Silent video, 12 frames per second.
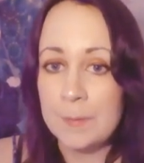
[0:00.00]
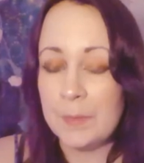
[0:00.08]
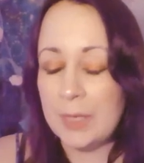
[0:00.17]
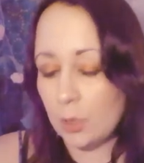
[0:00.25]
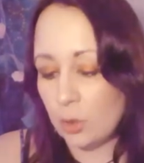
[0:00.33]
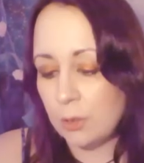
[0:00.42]

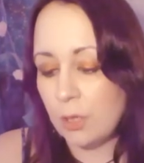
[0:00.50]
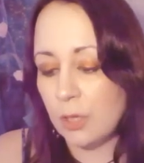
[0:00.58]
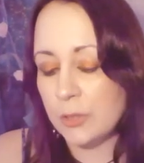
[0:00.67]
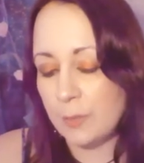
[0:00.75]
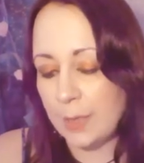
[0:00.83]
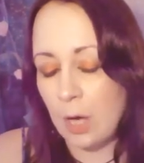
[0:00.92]
It could
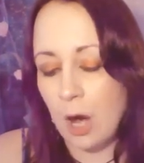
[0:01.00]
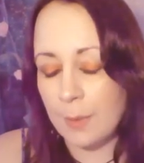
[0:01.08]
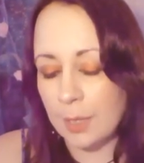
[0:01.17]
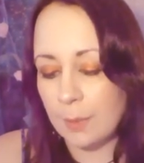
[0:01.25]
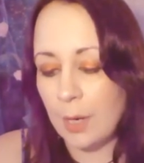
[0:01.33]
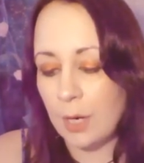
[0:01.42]
also be
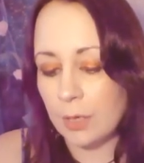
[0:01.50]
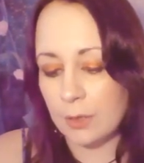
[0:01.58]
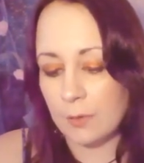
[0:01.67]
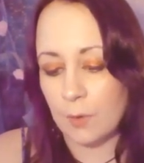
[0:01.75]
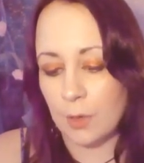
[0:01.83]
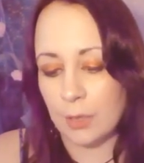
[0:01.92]
karmic partner
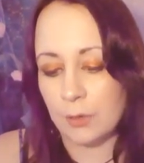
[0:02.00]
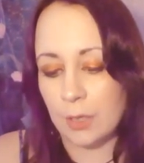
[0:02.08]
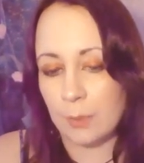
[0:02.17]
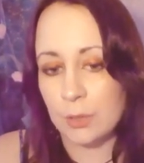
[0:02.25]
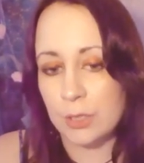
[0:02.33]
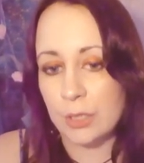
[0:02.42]
for you,
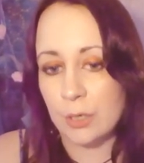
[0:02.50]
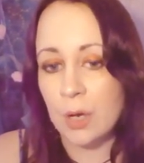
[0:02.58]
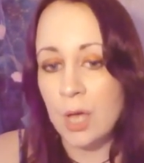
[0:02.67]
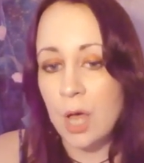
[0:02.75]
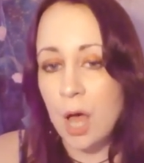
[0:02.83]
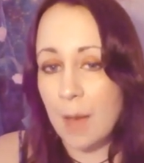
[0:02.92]
number two.
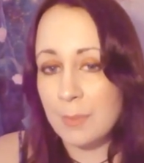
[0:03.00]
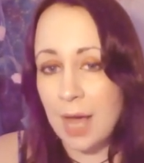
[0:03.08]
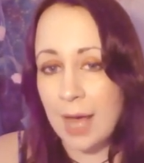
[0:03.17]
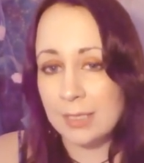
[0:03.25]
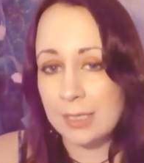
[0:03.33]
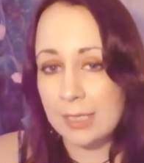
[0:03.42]
I'm
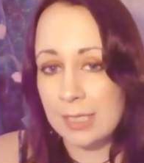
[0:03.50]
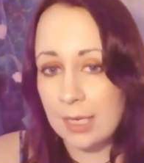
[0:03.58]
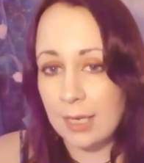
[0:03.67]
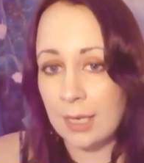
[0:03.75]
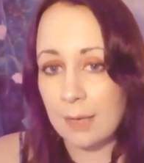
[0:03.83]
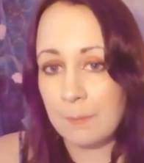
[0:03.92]
not
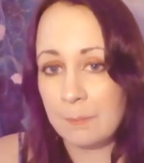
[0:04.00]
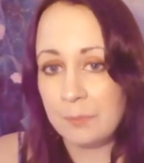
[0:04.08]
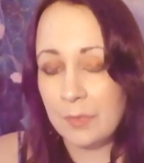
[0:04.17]
seeing